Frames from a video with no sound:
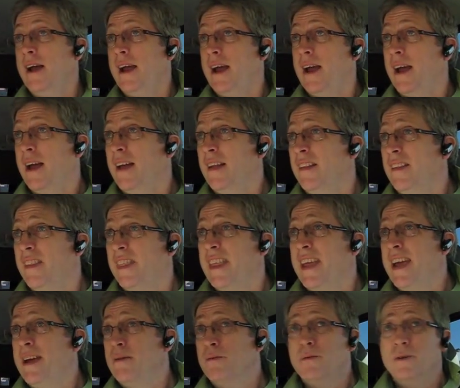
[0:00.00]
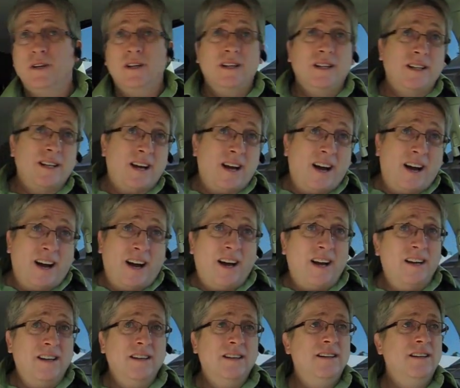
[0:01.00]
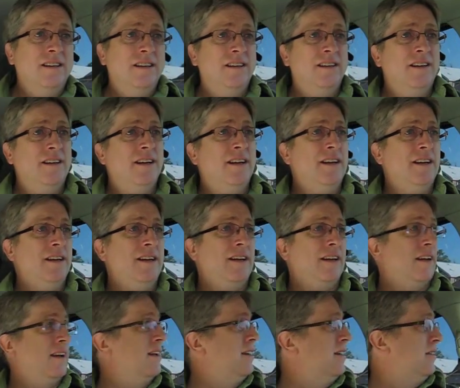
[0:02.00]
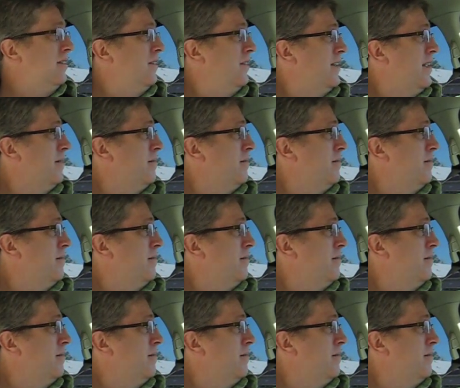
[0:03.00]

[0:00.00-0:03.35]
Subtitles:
and they would they